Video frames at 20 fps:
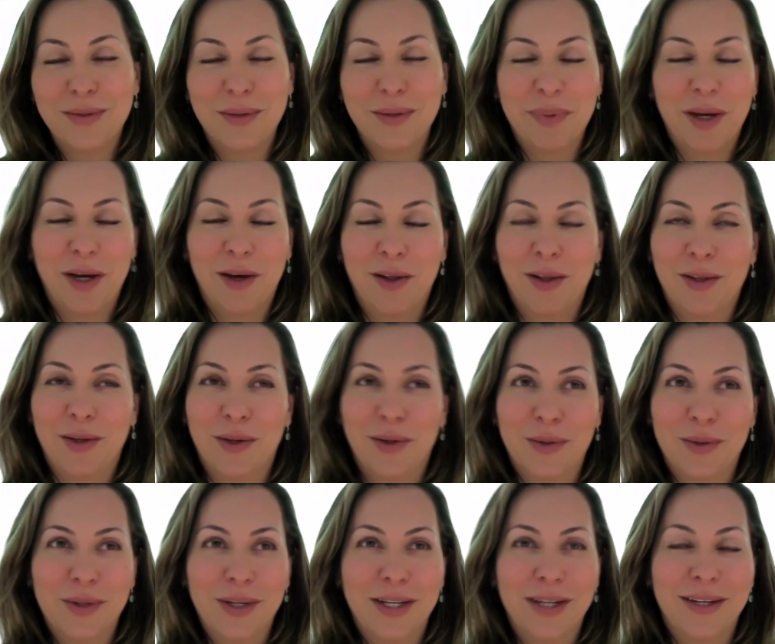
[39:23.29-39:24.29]

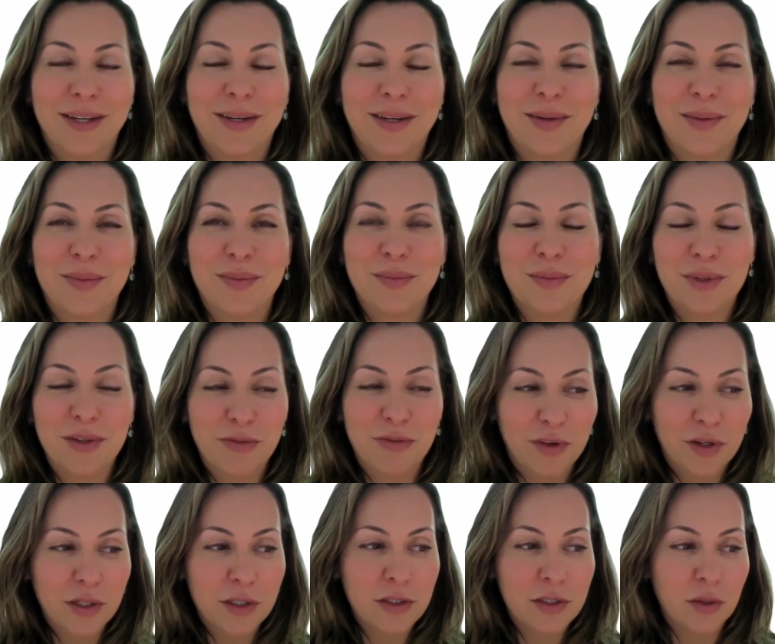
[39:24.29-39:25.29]
Paolo
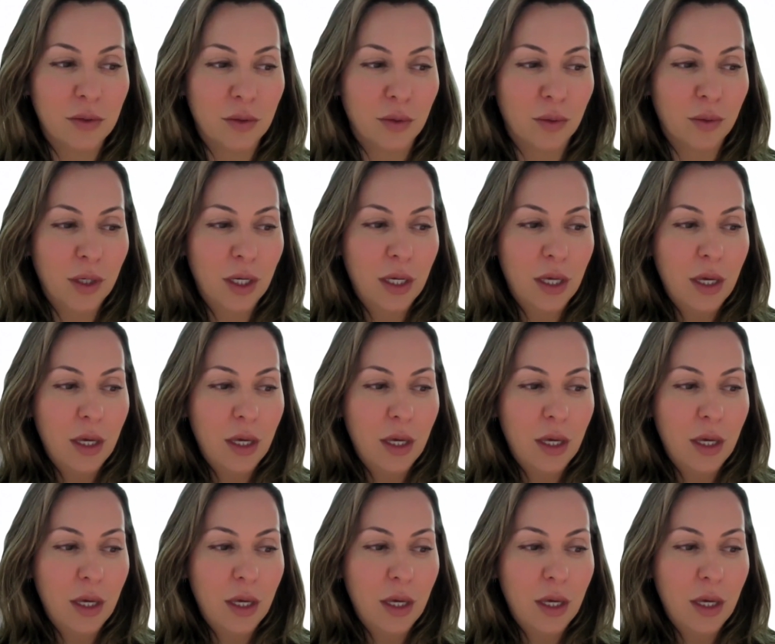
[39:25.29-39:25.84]
referred to,